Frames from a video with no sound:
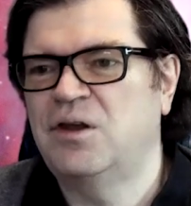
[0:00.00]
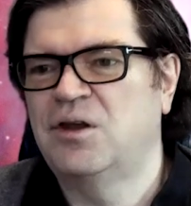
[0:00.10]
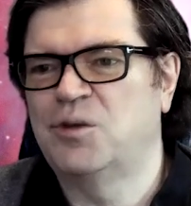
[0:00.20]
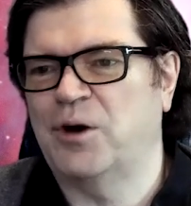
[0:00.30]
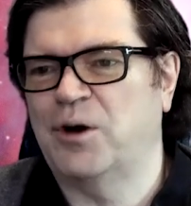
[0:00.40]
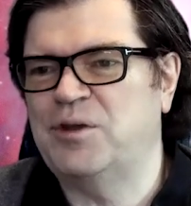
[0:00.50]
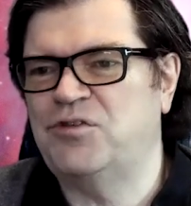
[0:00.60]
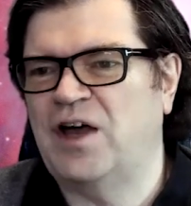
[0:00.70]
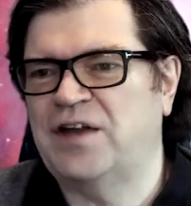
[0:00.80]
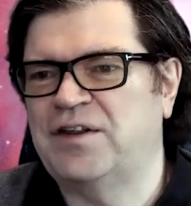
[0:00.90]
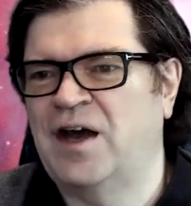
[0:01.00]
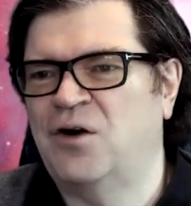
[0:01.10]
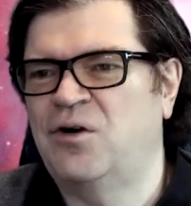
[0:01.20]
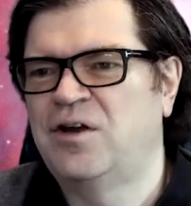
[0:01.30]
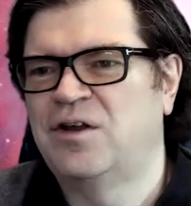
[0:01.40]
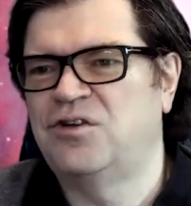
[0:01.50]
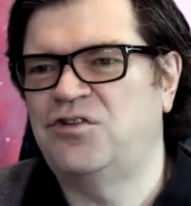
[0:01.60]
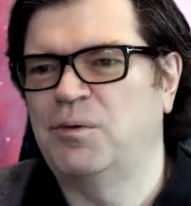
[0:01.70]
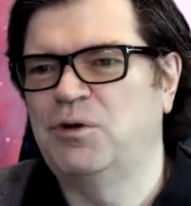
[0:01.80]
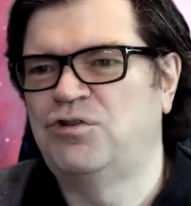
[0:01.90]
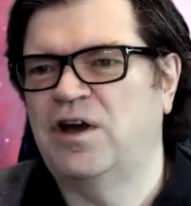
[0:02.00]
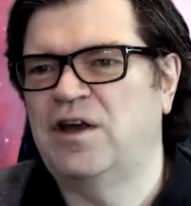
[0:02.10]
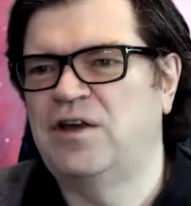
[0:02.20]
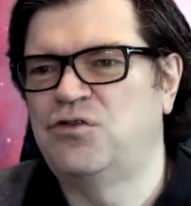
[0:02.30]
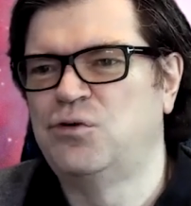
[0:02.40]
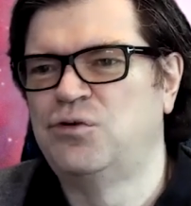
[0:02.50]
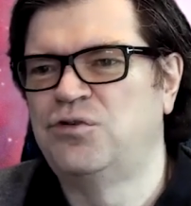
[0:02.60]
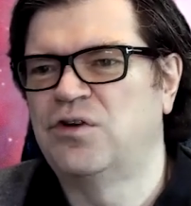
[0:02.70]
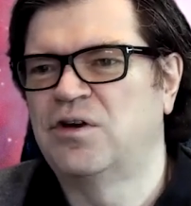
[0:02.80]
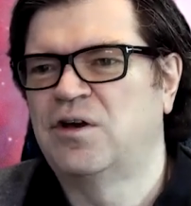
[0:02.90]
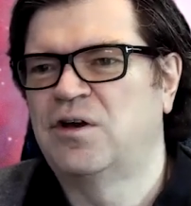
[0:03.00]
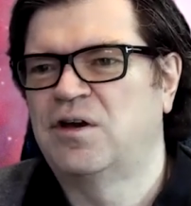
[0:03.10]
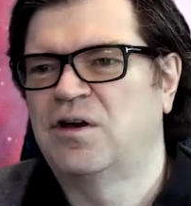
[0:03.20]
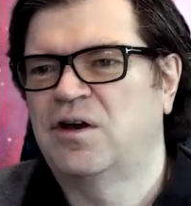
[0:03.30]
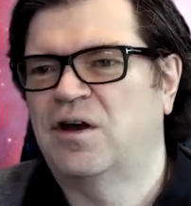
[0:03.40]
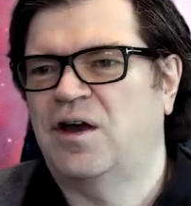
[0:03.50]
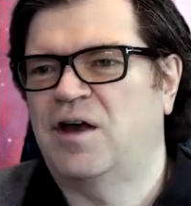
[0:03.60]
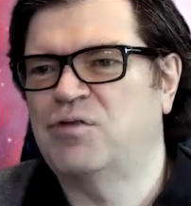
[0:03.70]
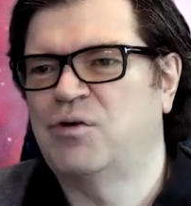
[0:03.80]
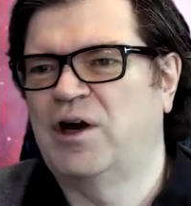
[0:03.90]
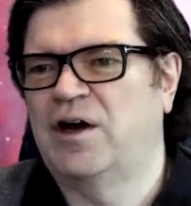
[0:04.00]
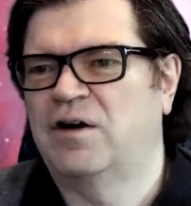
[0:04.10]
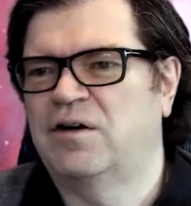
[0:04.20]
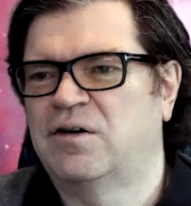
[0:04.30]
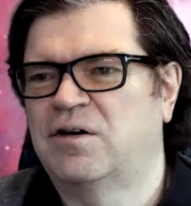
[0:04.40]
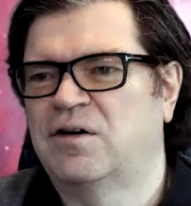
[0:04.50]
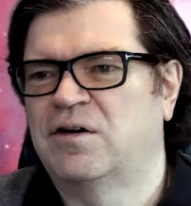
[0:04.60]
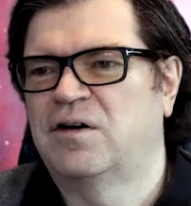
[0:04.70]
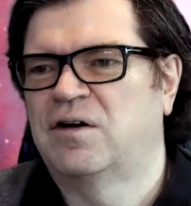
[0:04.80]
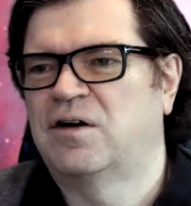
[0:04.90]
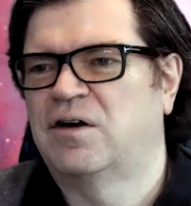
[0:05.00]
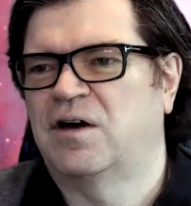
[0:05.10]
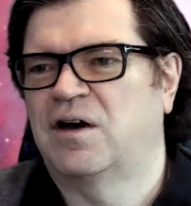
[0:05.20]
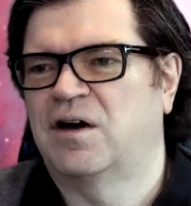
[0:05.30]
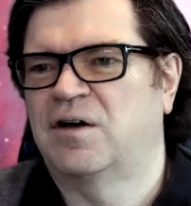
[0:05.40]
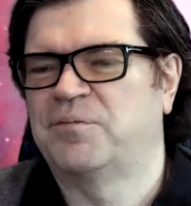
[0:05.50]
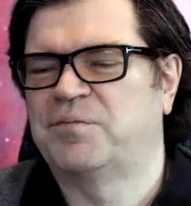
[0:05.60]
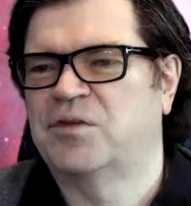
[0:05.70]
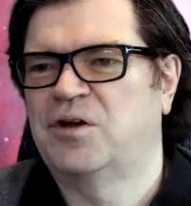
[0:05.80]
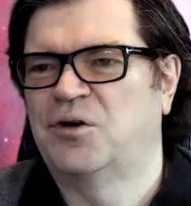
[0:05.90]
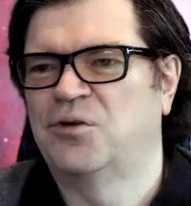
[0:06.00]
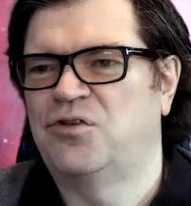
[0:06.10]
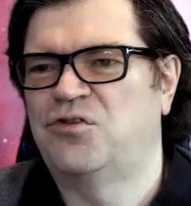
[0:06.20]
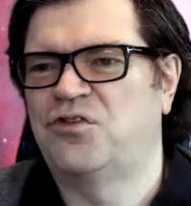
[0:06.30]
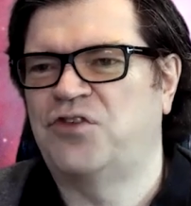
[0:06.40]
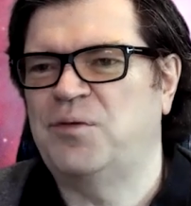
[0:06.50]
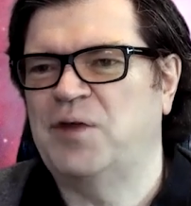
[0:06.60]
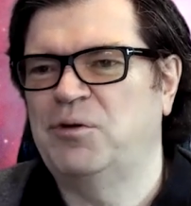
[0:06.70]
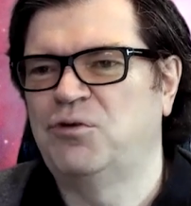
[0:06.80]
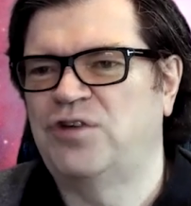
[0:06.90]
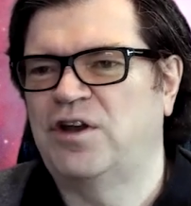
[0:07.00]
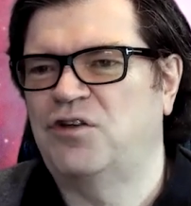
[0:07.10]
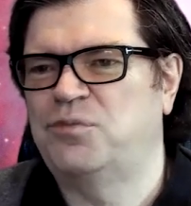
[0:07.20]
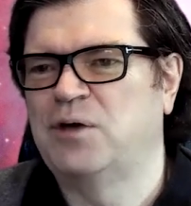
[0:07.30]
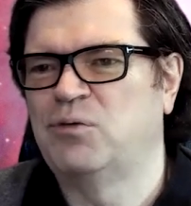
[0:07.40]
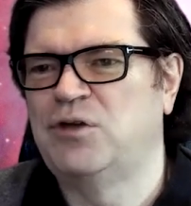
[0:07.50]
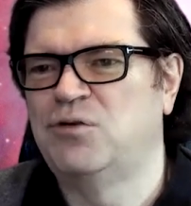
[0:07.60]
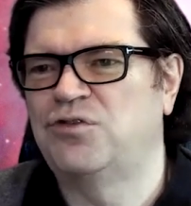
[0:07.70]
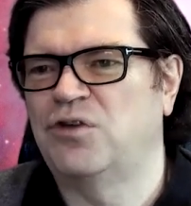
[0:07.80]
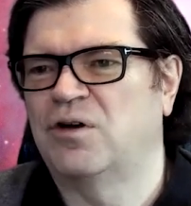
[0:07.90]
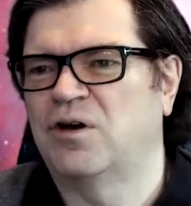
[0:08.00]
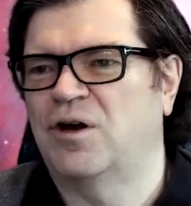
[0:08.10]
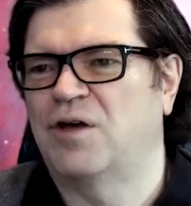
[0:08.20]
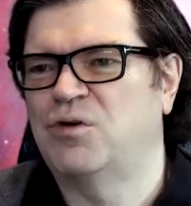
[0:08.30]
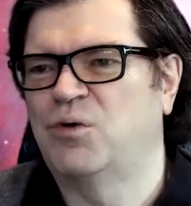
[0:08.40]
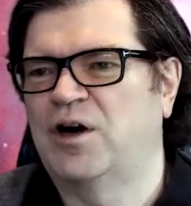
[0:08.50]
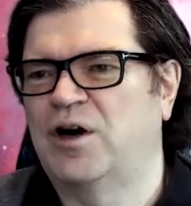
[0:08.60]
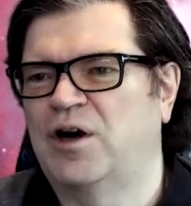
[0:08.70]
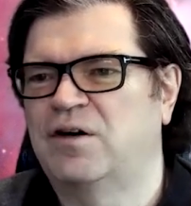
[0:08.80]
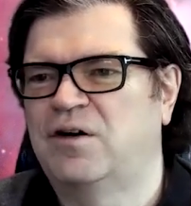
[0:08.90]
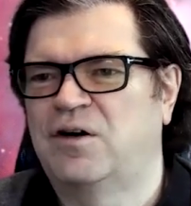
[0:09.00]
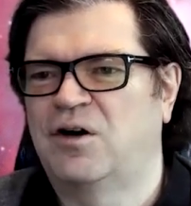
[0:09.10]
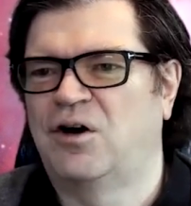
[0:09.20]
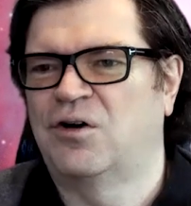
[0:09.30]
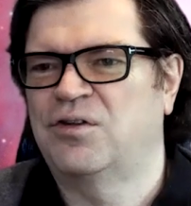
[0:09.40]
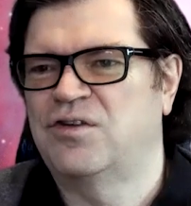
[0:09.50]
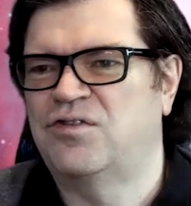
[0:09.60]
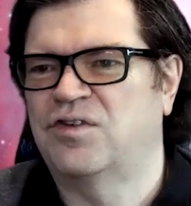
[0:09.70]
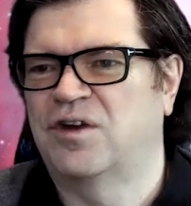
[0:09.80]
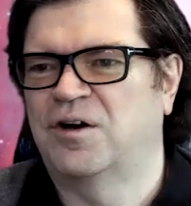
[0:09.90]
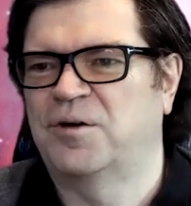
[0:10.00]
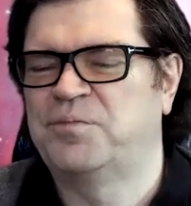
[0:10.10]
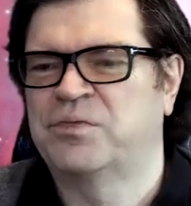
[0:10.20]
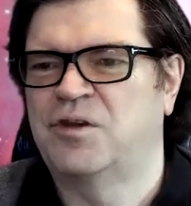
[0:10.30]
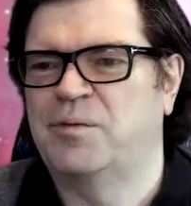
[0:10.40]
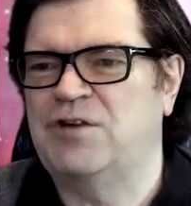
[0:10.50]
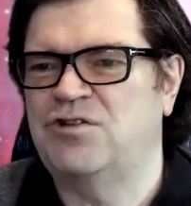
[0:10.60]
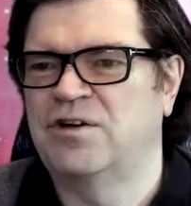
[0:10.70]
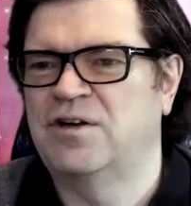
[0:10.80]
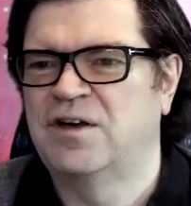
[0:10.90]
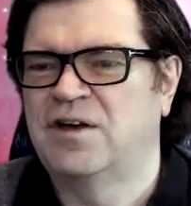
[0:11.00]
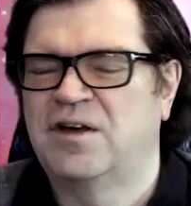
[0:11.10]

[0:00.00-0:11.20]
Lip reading: The problem is that now this wj is used everywhere. There's the same wj that's being reused everywhere along this dimension.